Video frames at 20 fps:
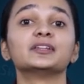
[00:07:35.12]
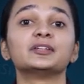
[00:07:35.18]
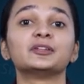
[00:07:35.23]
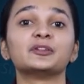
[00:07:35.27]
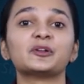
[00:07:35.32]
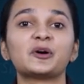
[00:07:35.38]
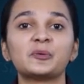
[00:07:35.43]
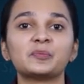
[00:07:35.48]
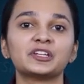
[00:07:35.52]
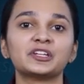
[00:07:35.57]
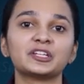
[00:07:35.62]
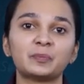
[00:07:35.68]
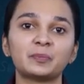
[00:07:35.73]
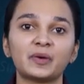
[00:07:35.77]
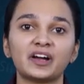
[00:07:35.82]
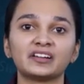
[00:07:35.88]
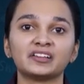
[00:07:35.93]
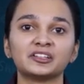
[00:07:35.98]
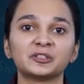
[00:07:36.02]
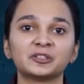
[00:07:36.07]
nominal
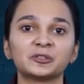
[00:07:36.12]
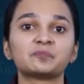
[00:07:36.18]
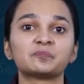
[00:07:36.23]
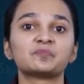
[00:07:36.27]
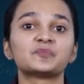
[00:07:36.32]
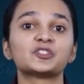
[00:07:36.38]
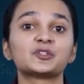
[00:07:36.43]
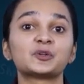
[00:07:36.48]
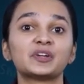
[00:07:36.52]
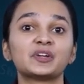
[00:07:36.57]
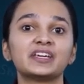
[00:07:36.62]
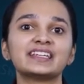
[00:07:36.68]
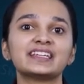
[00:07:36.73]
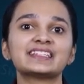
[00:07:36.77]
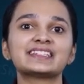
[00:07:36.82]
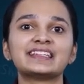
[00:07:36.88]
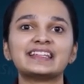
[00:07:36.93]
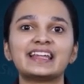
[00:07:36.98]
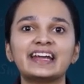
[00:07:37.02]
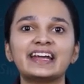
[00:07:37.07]
partner. So he
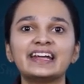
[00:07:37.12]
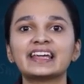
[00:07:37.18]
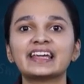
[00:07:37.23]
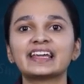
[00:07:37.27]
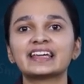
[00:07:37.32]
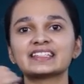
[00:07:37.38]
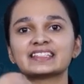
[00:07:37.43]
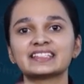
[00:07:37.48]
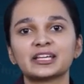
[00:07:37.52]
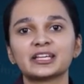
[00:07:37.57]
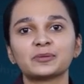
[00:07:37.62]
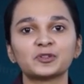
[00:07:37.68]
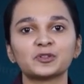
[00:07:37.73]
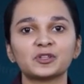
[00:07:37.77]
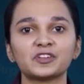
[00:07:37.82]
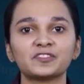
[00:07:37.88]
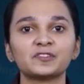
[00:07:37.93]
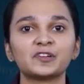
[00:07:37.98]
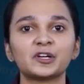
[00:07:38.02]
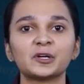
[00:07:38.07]
is lending his name to
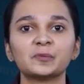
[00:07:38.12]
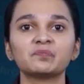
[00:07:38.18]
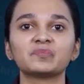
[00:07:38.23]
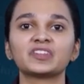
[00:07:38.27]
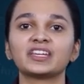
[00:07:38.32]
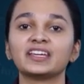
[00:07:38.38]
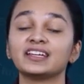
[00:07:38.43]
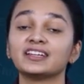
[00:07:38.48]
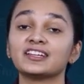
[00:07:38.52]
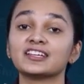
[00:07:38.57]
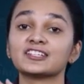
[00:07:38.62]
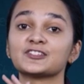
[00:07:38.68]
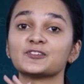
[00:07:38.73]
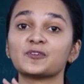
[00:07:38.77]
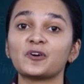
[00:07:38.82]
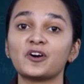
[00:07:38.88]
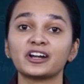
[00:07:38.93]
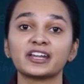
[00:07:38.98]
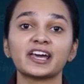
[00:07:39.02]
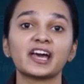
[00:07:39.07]
the firm. He does
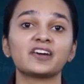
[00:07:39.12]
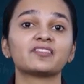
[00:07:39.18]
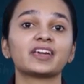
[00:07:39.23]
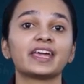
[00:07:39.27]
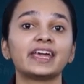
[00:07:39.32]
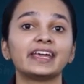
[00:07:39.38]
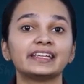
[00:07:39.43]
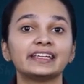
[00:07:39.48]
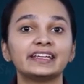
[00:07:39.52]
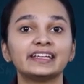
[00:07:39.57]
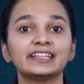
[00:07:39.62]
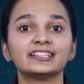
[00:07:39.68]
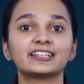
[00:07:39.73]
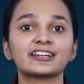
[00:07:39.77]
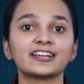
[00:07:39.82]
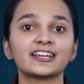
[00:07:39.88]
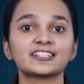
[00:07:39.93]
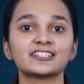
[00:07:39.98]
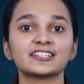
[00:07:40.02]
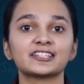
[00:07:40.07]
not have any
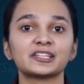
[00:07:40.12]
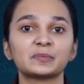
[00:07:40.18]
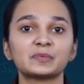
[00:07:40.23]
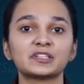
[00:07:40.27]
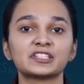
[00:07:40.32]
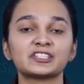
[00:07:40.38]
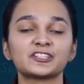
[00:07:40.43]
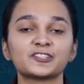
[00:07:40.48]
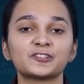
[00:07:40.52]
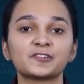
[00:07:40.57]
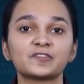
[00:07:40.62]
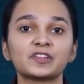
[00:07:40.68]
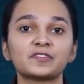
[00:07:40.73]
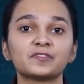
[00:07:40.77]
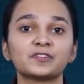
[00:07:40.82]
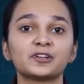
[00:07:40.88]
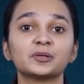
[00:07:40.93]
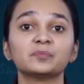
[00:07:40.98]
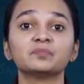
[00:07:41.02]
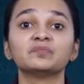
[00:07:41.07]
interest in the business of the
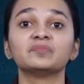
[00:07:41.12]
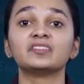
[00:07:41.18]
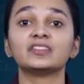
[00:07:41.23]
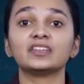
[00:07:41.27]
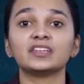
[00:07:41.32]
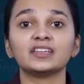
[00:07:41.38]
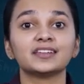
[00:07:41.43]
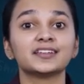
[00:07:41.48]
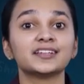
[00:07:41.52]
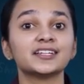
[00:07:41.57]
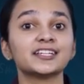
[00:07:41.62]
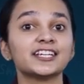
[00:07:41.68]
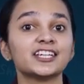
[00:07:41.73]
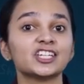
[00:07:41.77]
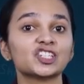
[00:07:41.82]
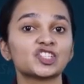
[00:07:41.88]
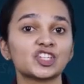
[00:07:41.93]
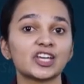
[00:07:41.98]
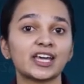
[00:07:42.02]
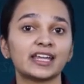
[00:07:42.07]
firm. Neither
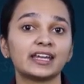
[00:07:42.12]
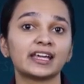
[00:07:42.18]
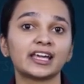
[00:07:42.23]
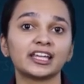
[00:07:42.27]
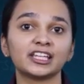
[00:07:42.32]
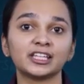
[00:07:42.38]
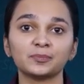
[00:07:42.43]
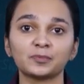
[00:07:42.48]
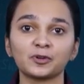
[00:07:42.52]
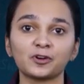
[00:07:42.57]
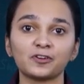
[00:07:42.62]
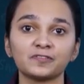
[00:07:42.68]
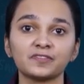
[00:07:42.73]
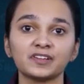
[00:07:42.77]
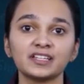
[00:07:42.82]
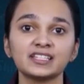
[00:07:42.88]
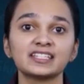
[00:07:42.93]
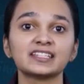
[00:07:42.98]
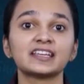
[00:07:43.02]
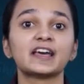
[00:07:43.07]
he is sharing any
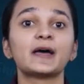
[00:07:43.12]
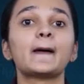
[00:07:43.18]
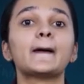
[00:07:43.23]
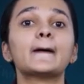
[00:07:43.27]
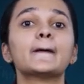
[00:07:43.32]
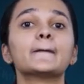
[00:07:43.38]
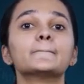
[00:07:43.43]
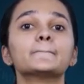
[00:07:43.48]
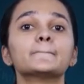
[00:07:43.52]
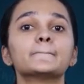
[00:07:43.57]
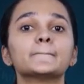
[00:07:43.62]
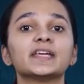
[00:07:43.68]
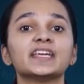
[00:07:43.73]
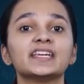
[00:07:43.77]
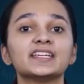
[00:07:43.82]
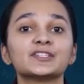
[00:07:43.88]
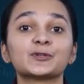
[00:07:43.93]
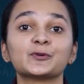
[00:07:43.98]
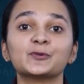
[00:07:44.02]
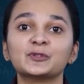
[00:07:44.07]
profits.
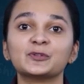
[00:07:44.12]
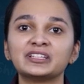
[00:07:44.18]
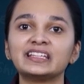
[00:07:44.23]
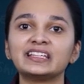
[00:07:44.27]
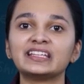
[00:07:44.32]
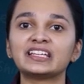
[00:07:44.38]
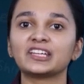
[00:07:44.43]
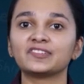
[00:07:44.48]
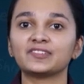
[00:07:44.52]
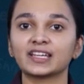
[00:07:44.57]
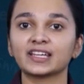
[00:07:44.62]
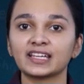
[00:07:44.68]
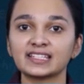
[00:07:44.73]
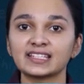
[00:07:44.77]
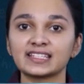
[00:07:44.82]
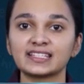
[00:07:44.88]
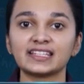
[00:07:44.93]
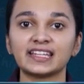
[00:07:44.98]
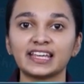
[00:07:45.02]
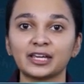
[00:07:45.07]
He is only giving
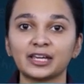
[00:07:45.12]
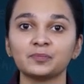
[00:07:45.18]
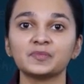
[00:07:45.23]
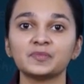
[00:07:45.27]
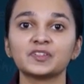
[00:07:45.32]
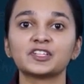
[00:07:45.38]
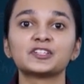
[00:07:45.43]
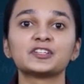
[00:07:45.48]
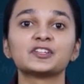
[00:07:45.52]
his name